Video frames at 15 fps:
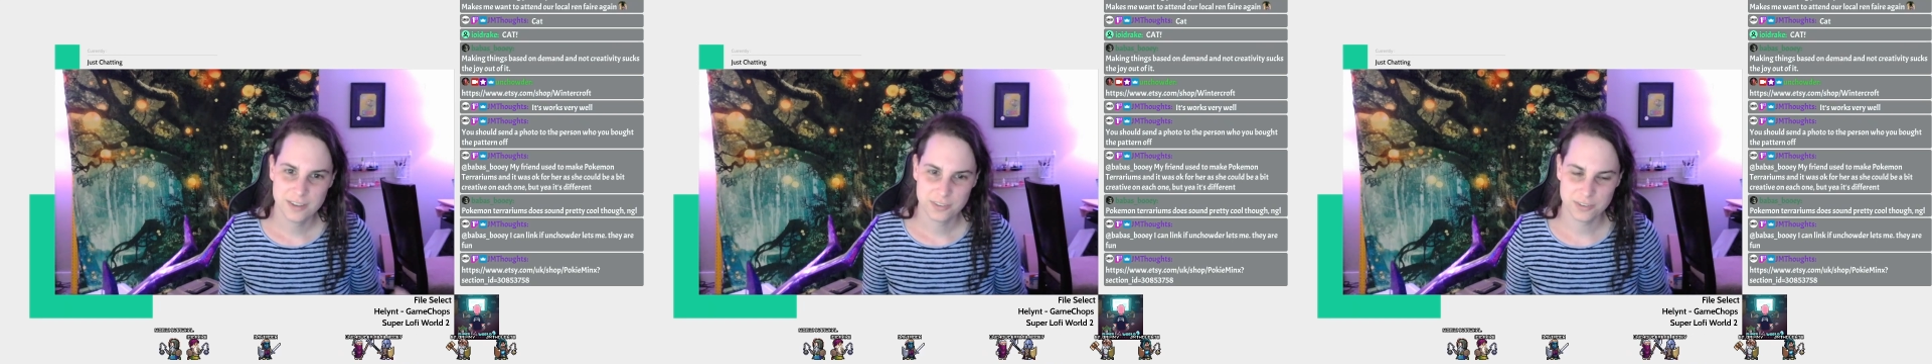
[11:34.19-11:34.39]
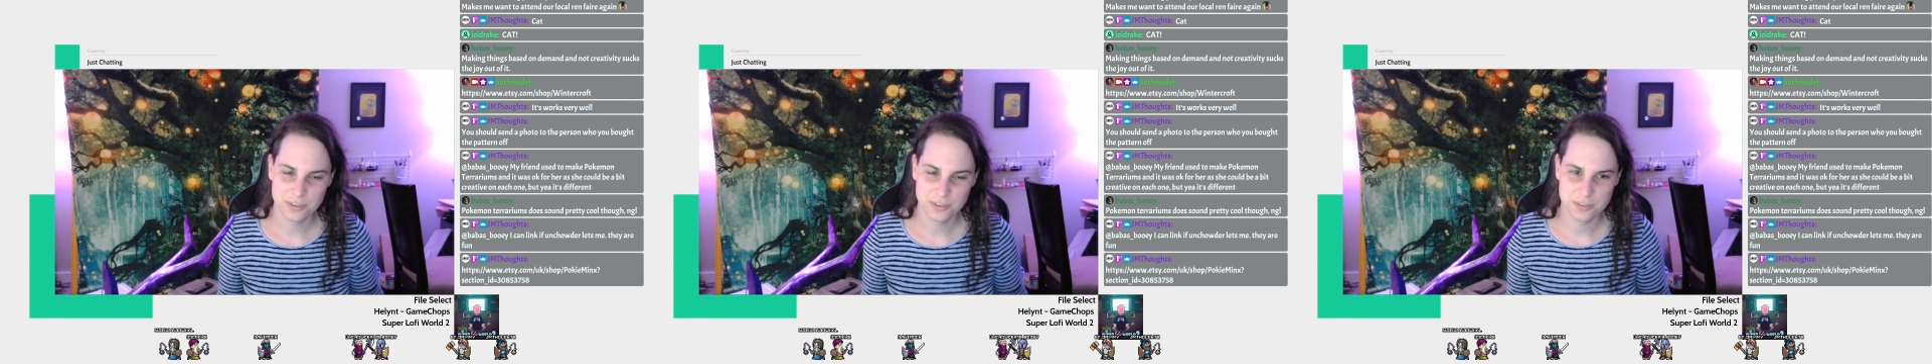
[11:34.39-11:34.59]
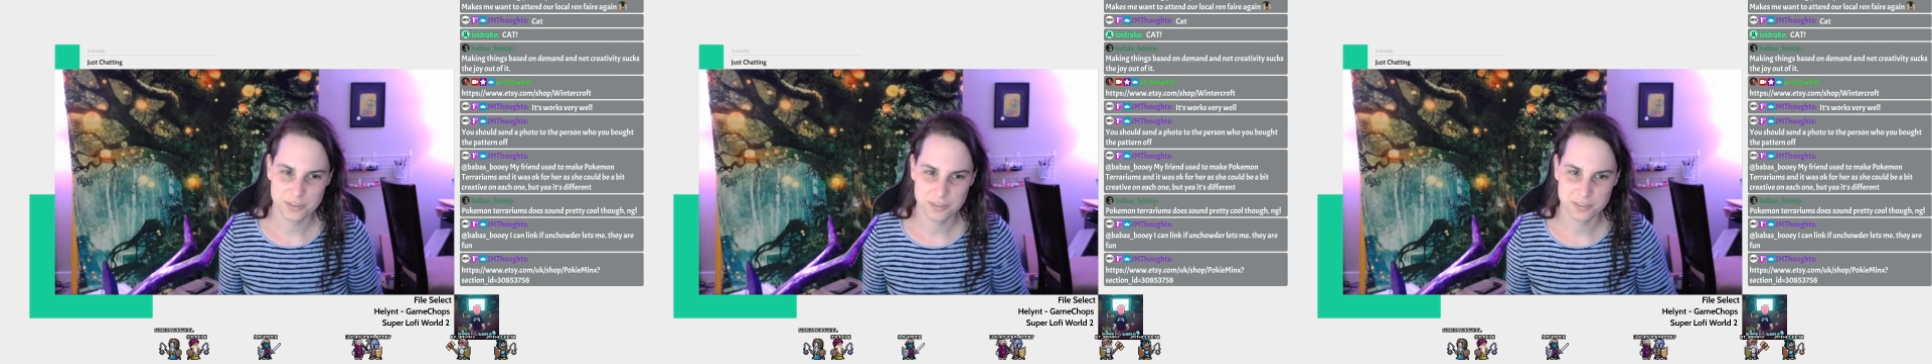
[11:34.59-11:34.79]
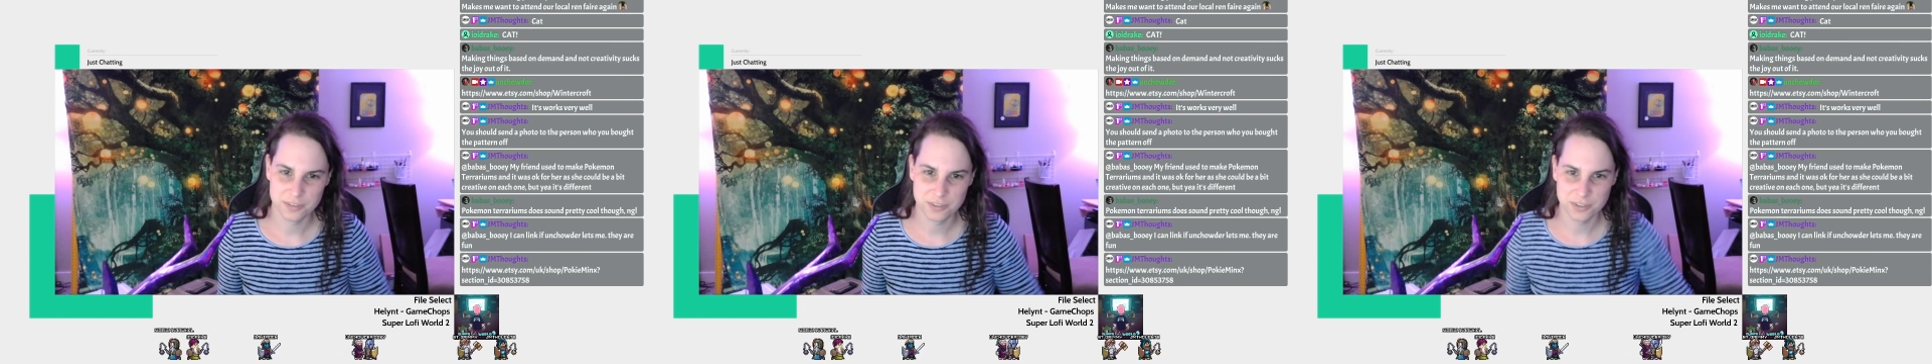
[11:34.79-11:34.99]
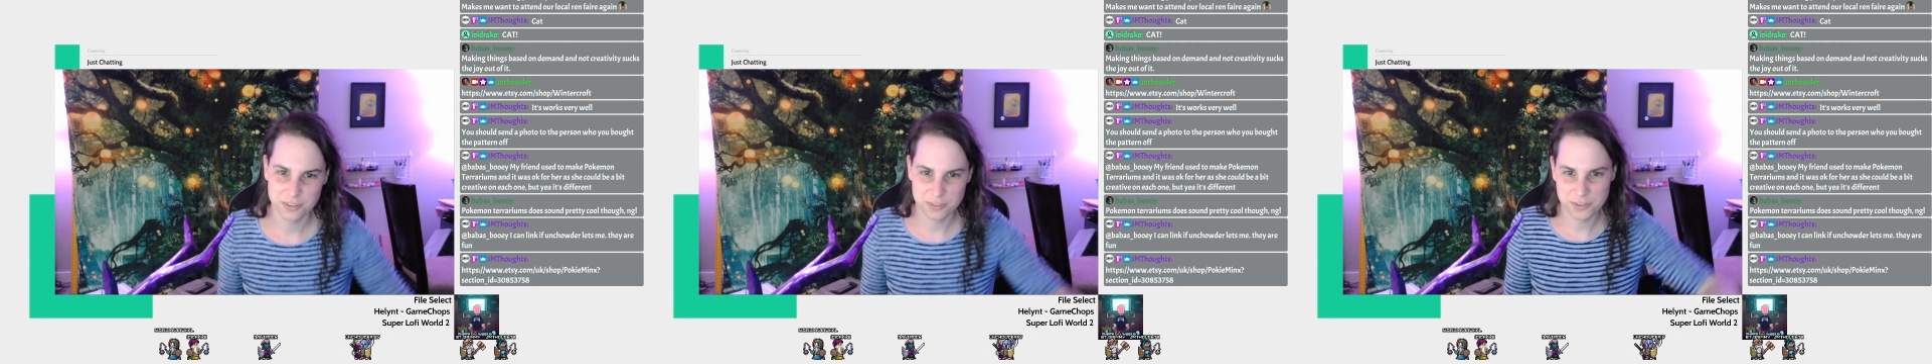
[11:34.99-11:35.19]
to
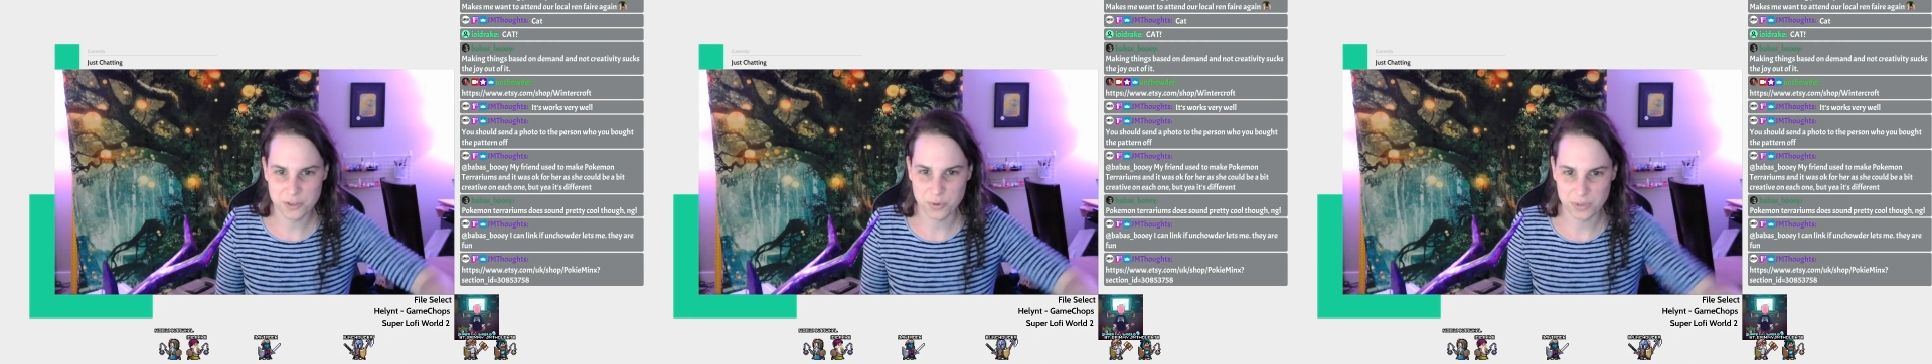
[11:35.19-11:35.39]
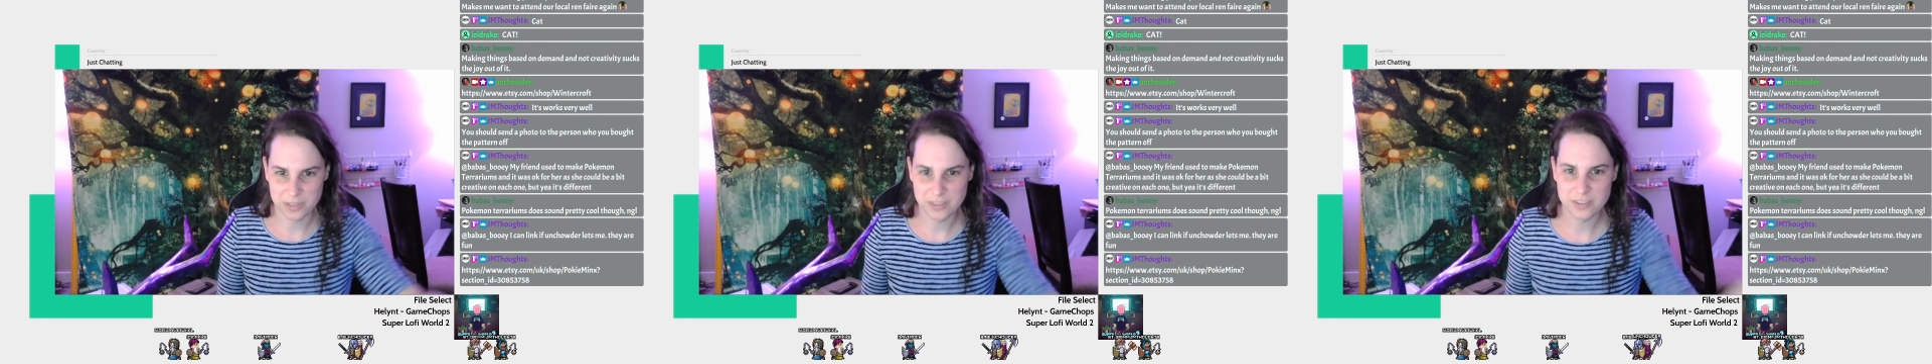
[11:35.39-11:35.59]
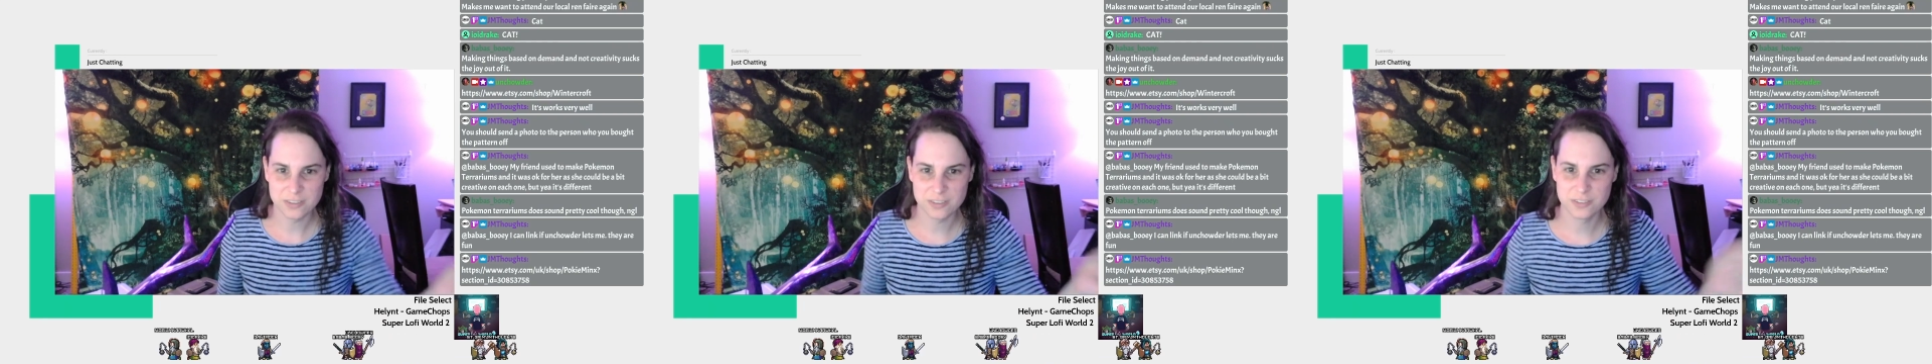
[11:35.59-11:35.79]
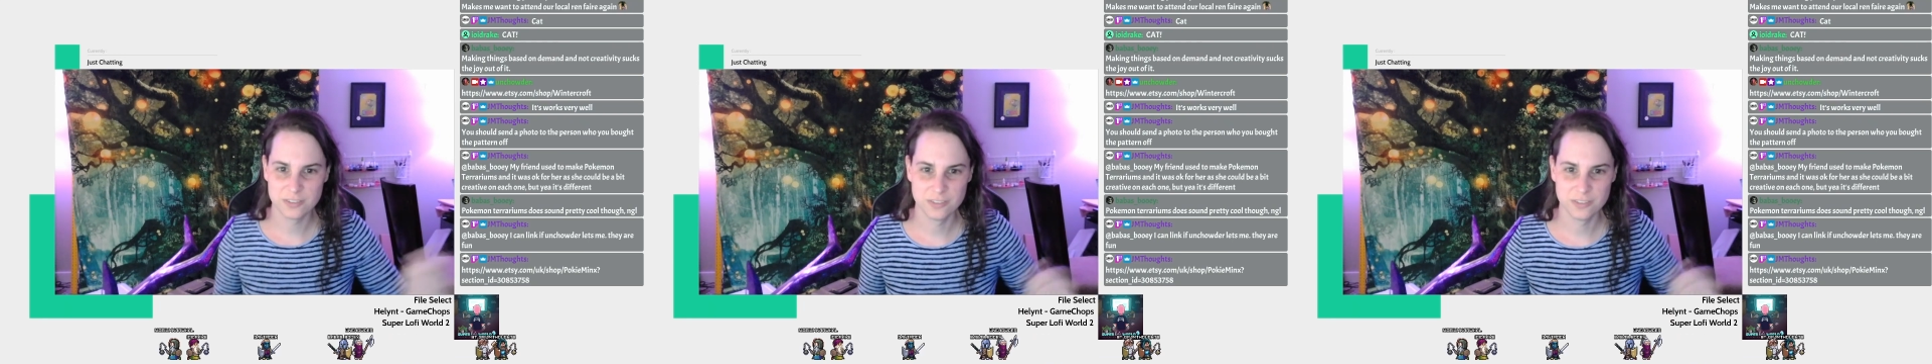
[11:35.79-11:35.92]
at least